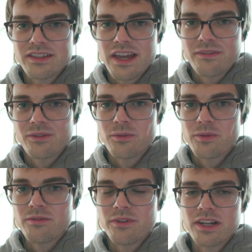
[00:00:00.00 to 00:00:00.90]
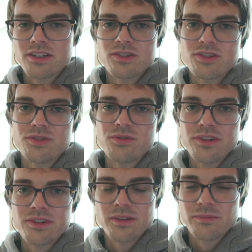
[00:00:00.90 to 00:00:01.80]
after we finish a shoot
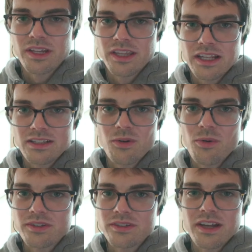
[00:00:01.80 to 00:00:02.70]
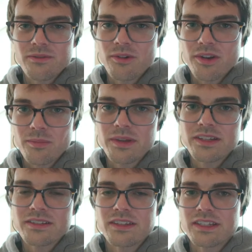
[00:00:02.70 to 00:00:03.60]
or something, that's always kind of one of the
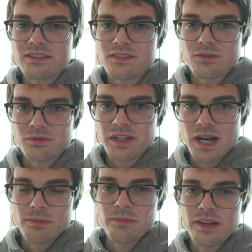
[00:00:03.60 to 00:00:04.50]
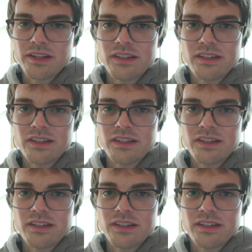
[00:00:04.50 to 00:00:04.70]
biggest things they'll compliment.